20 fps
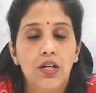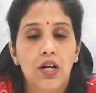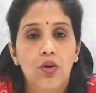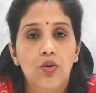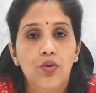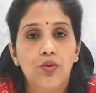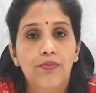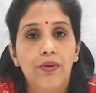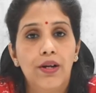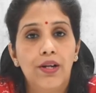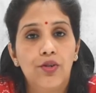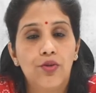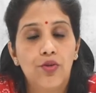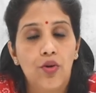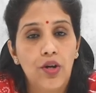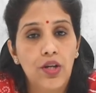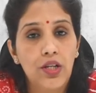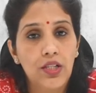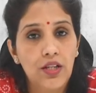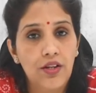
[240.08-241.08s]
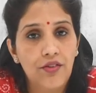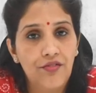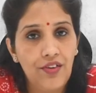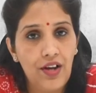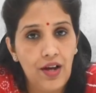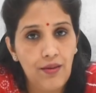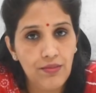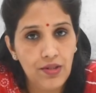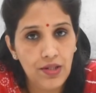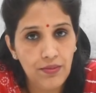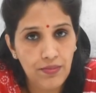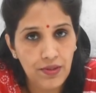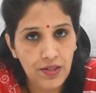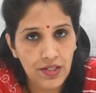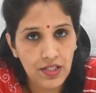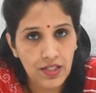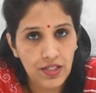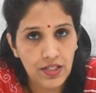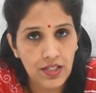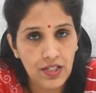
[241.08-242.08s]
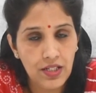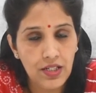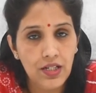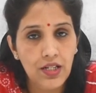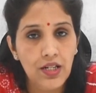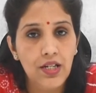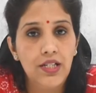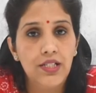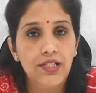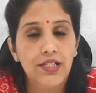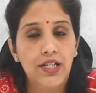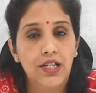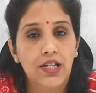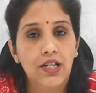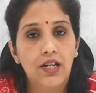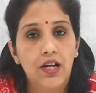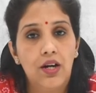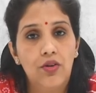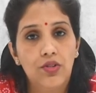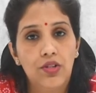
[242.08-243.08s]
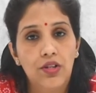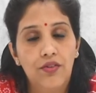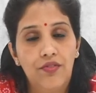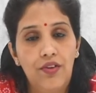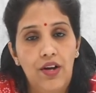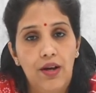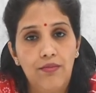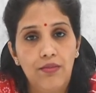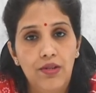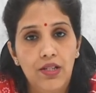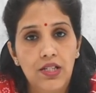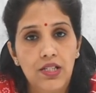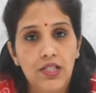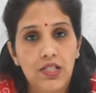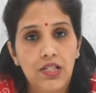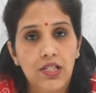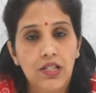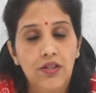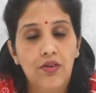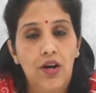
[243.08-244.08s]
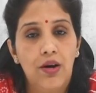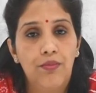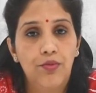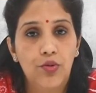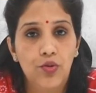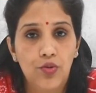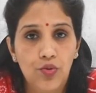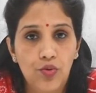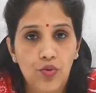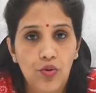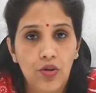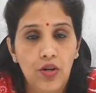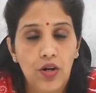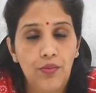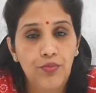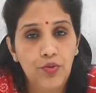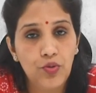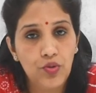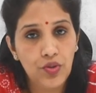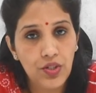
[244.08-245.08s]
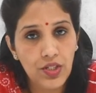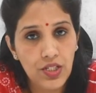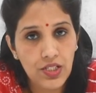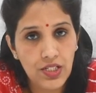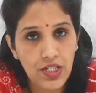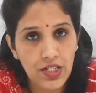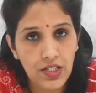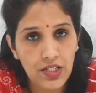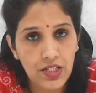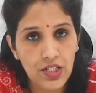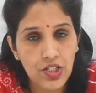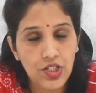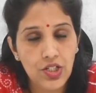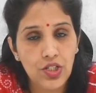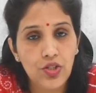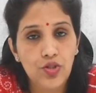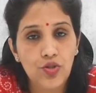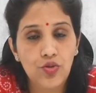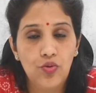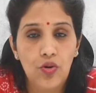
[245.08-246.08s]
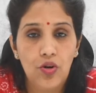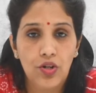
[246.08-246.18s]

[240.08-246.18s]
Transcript: out, by drawing their family pedigree, checking out their family history up to two or three generations.